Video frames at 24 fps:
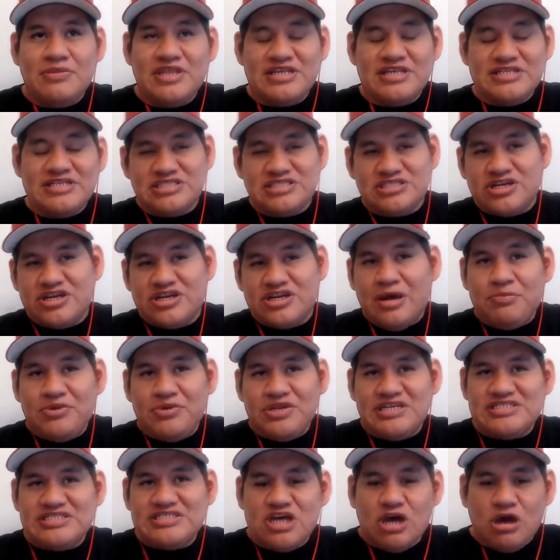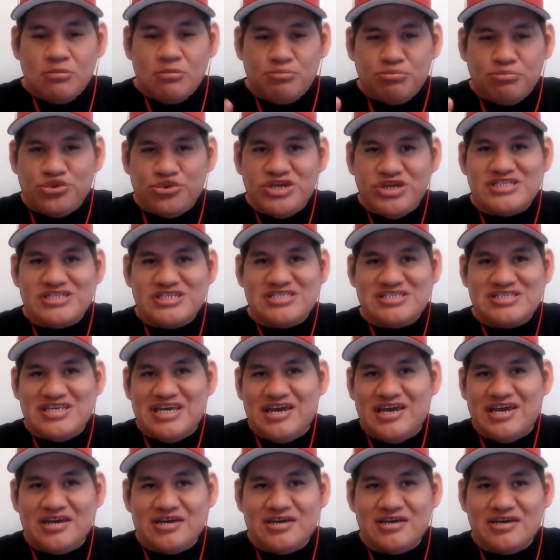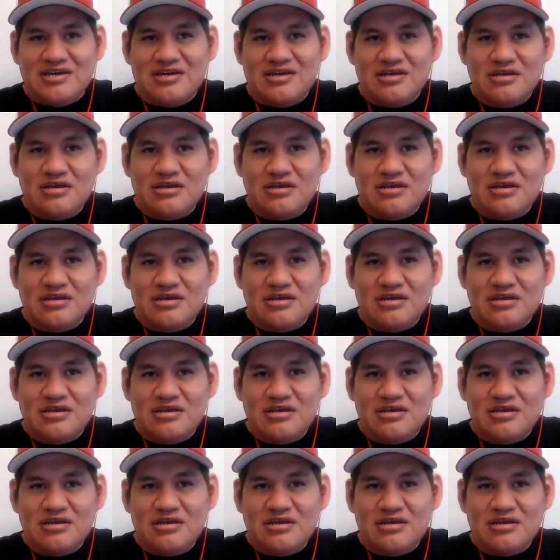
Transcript: this company is called Print Tech.